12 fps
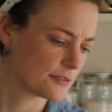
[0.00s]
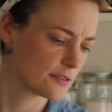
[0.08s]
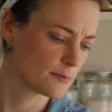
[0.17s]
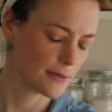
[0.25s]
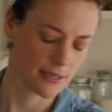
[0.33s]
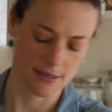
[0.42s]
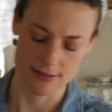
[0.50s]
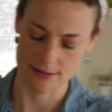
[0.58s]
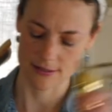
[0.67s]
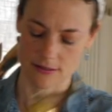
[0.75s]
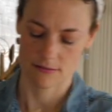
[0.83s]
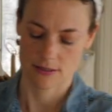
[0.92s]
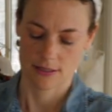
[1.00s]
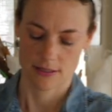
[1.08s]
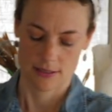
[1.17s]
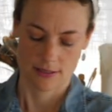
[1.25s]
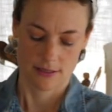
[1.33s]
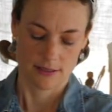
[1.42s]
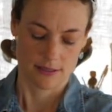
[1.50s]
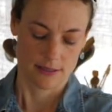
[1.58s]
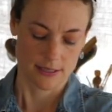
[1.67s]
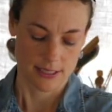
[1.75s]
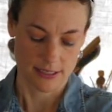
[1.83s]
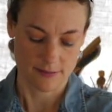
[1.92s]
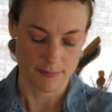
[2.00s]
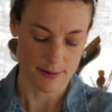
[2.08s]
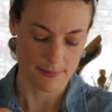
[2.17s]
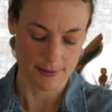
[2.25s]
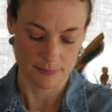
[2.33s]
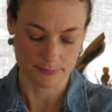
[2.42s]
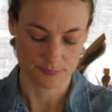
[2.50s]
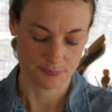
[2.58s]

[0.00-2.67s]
just because I love pepper.